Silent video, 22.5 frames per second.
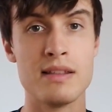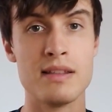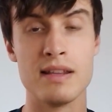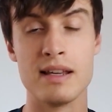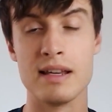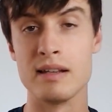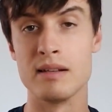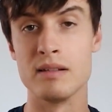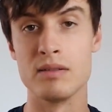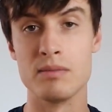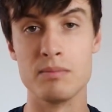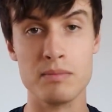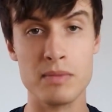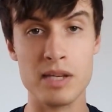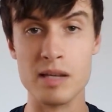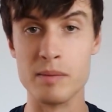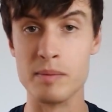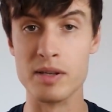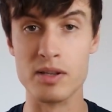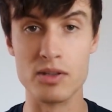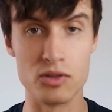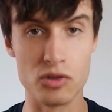then
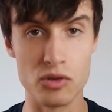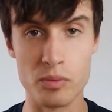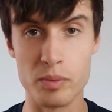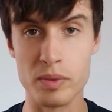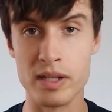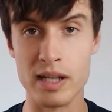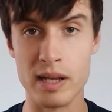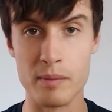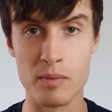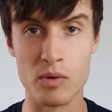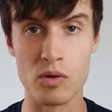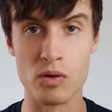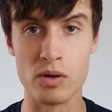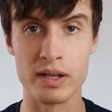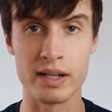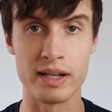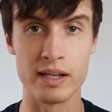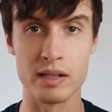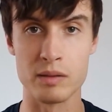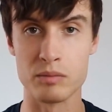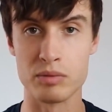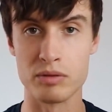maybe Supademo
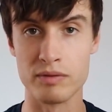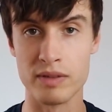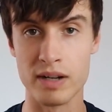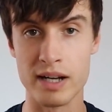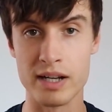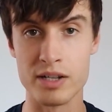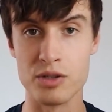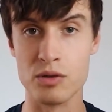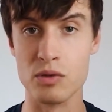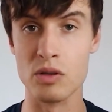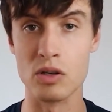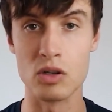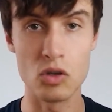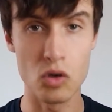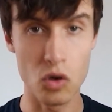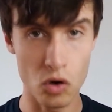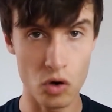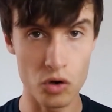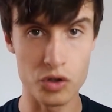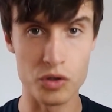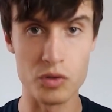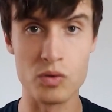can provide you the
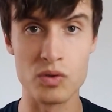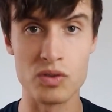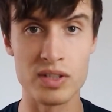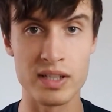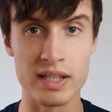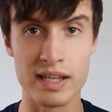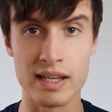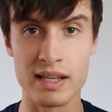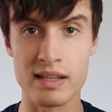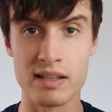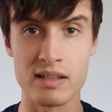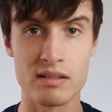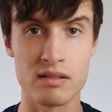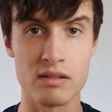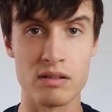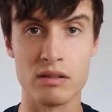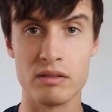core use case